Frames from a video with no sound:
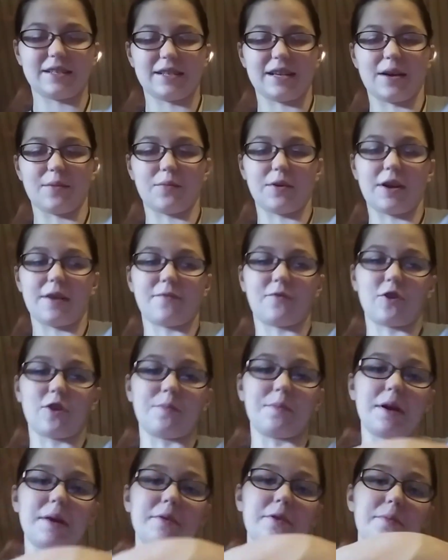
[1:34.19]
I'm waiting for a
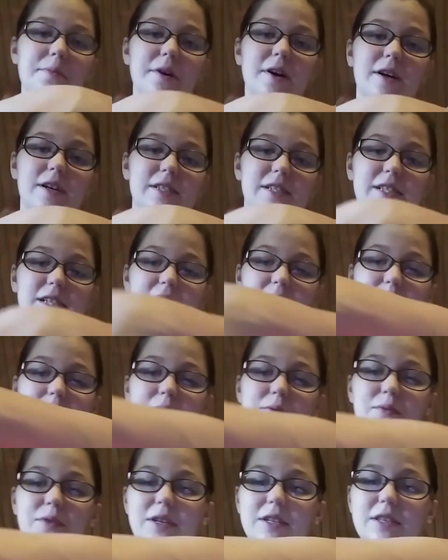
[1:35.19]
baby box to come
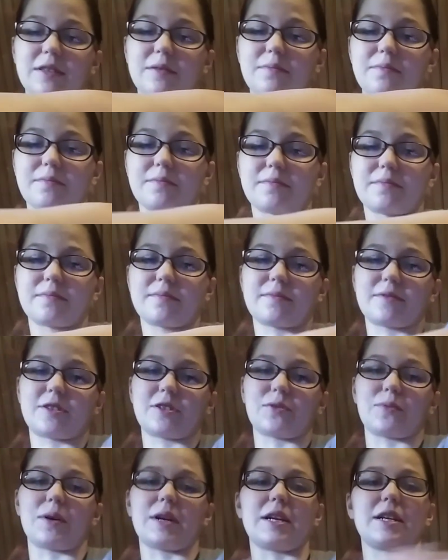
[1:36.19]
in with
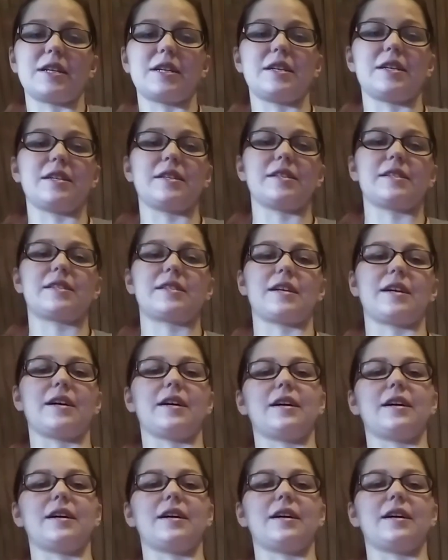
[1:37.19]
Serenity's